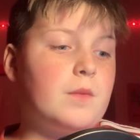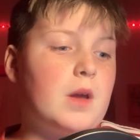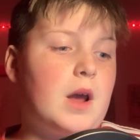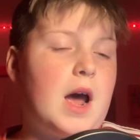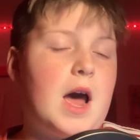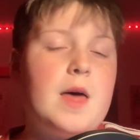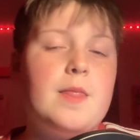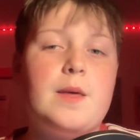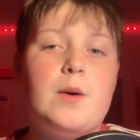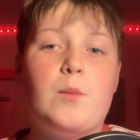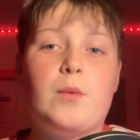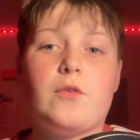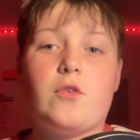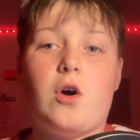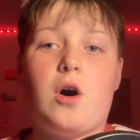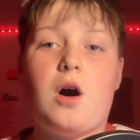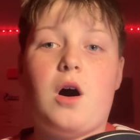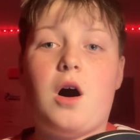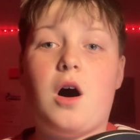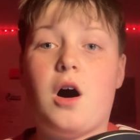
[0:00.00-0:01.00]
And then we've
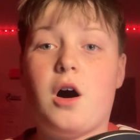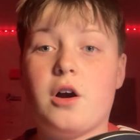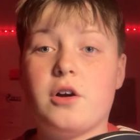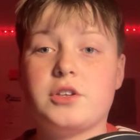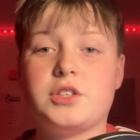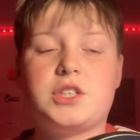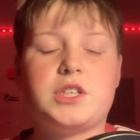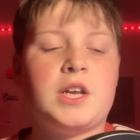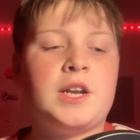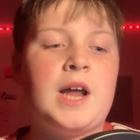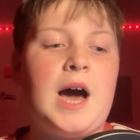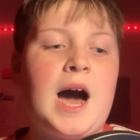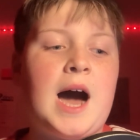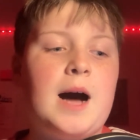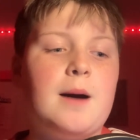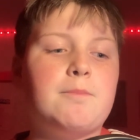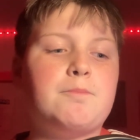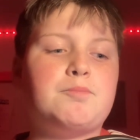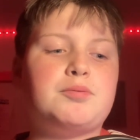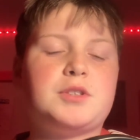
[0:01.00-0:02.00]
got Hearts, an
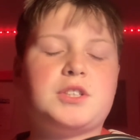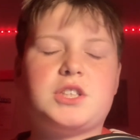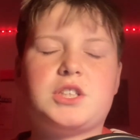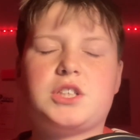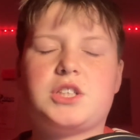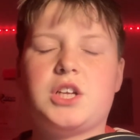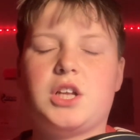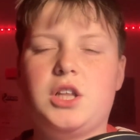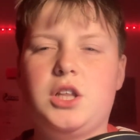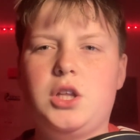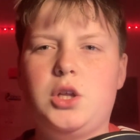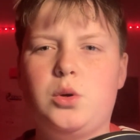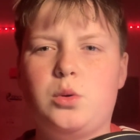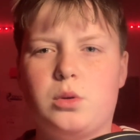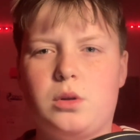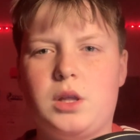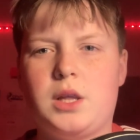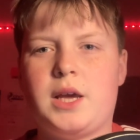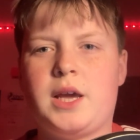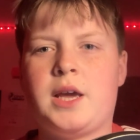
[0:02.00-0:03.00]

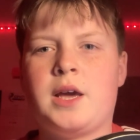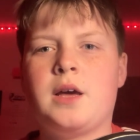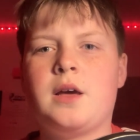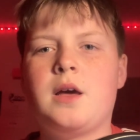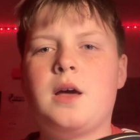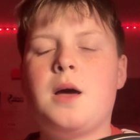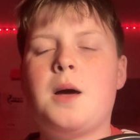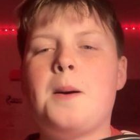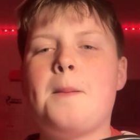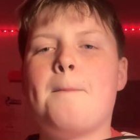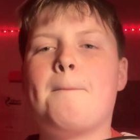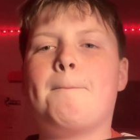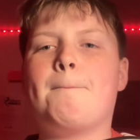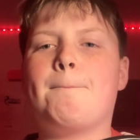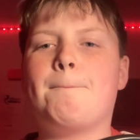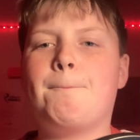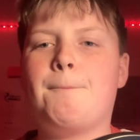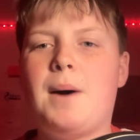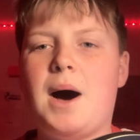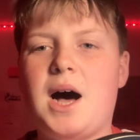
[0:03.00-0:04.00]
absolutely
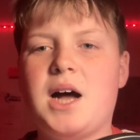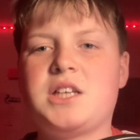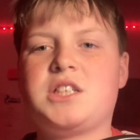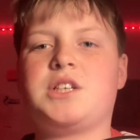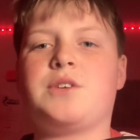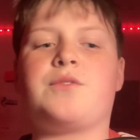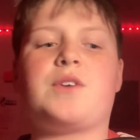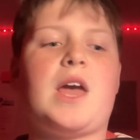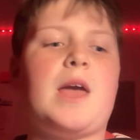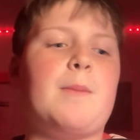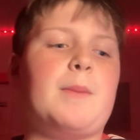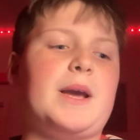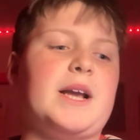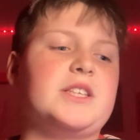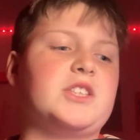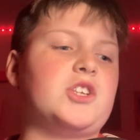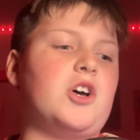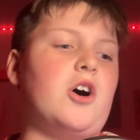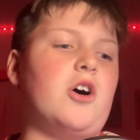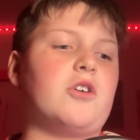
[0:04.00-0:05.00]
massive game
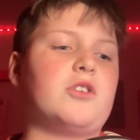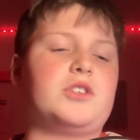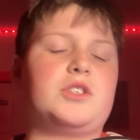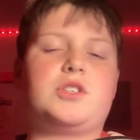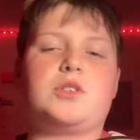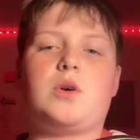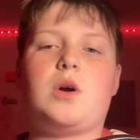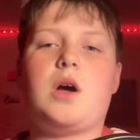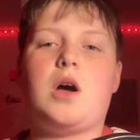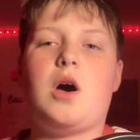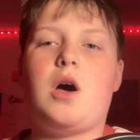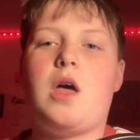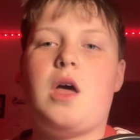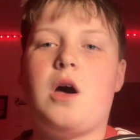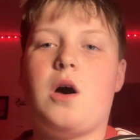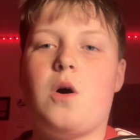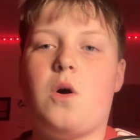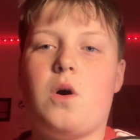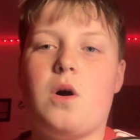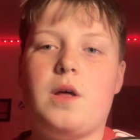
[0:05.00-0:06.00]
against Hearts
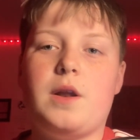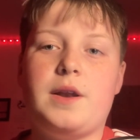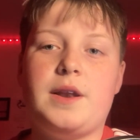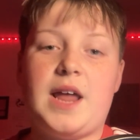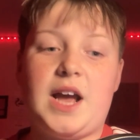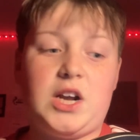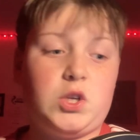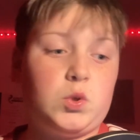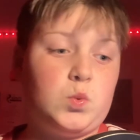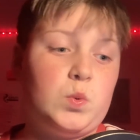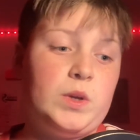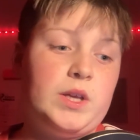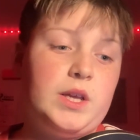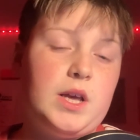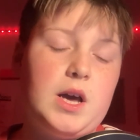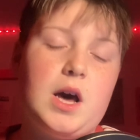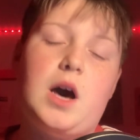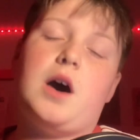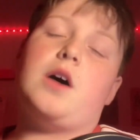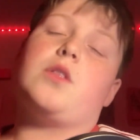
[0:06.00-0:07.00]
out next week,
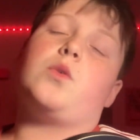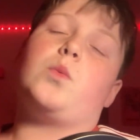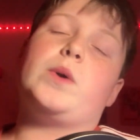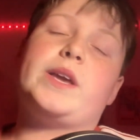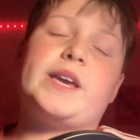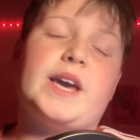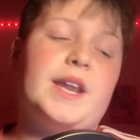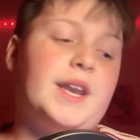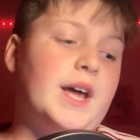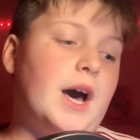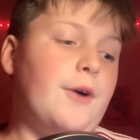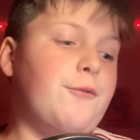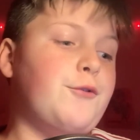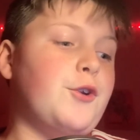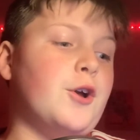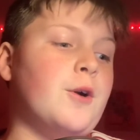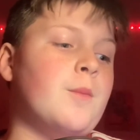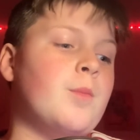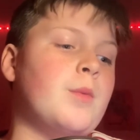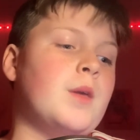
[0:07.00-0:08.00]
uh, the weekend
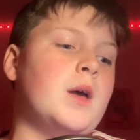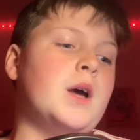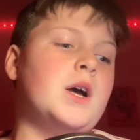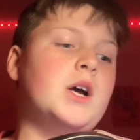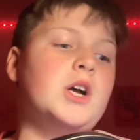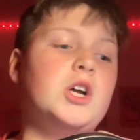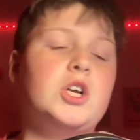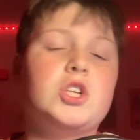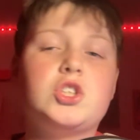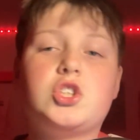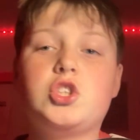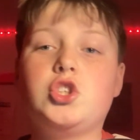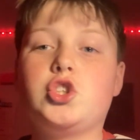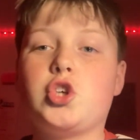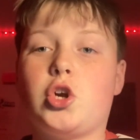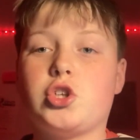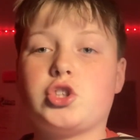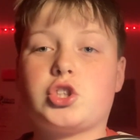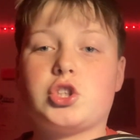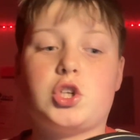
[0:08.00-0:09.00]
after. Saint
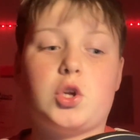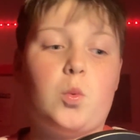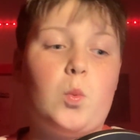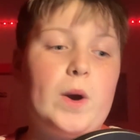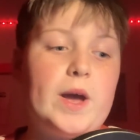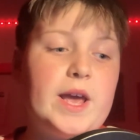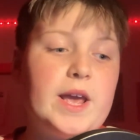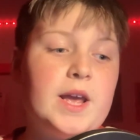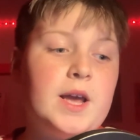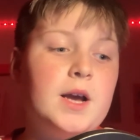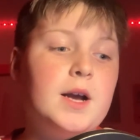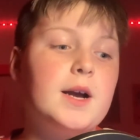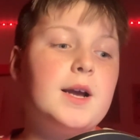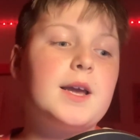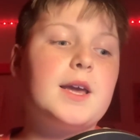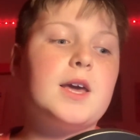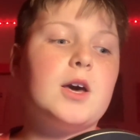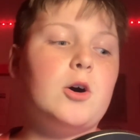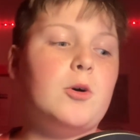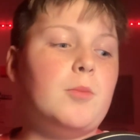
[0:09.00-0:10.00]
Johnstone away,
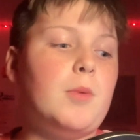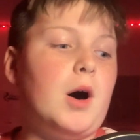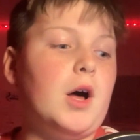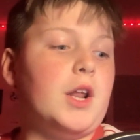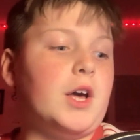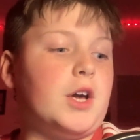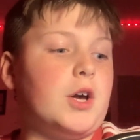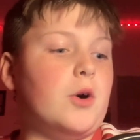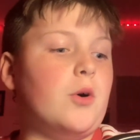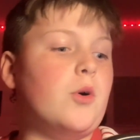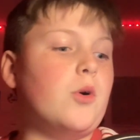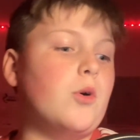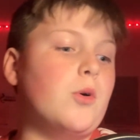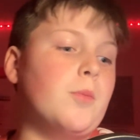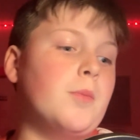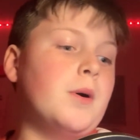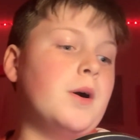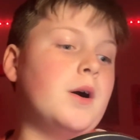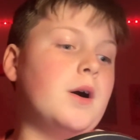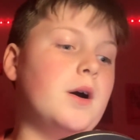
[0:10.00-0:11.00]
Kilmarnock at
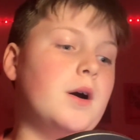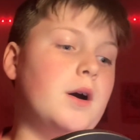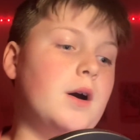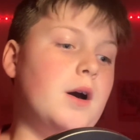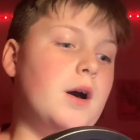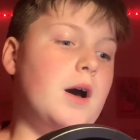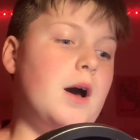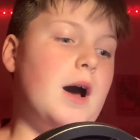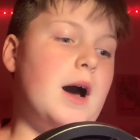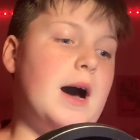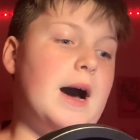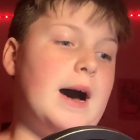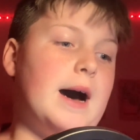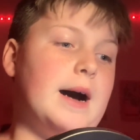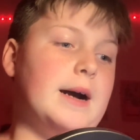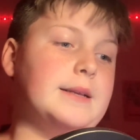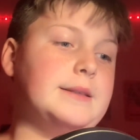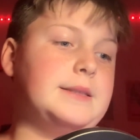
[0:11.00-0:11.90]
home, and